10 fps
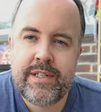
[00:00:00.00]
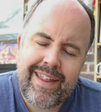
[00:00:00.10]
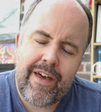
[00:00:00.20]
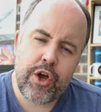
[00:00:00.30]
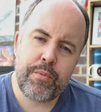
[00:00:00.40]

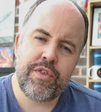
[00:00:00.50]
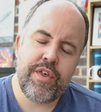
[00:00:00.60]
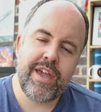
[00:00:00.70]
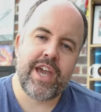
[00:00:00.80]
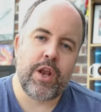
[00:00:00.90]
Now that got me
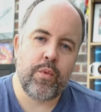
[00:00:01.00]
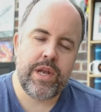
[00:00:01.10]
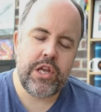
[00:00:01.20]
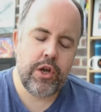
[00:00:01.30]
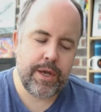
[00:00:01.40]
thinking,
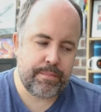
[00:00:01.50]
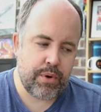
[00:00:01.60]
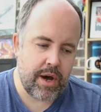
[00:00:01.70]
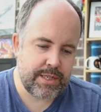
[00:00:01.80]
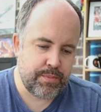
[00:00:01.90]
when you look at
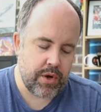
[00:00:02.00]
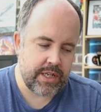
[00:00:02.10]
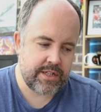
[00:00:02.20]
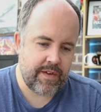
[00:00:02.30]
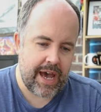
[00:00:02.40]
price
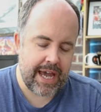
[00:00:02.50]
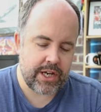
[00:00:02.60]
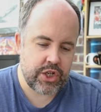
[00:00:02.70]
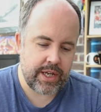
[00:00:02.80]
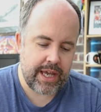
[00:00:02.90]
points for
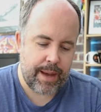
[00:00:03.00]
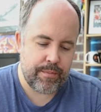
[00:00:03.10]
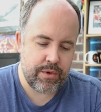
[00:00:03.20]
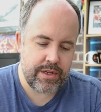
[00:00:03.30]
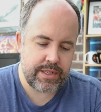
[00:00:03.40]
action
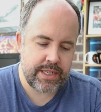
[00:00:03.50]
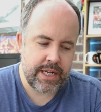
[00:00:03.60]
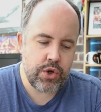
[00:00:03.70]
cameras,